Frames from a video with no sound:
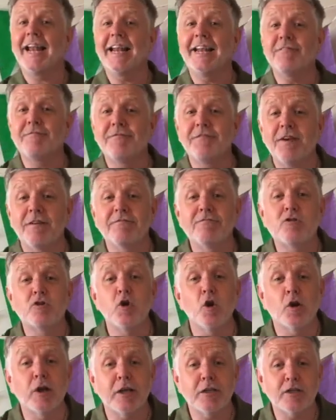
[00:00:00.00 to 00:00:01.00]
if you've
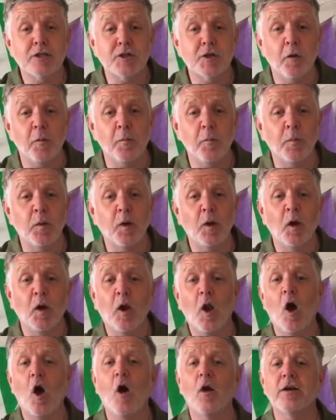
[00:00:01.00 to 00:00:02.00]
took a
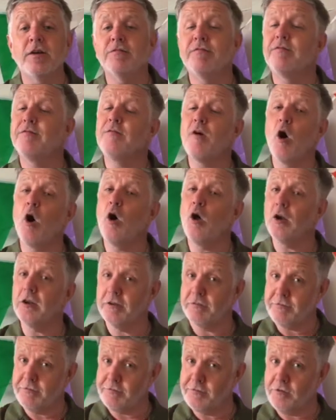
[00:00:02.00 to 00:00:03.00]
tumble or you've
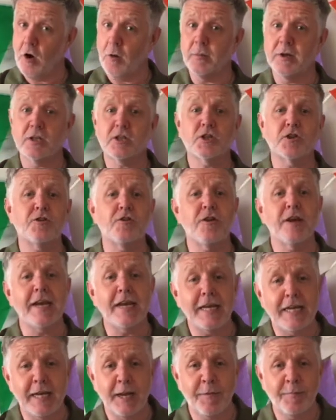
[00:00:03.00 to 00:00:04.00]
fallen from a
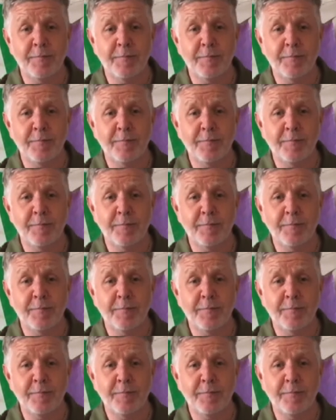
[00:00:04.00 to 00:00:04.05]
tree,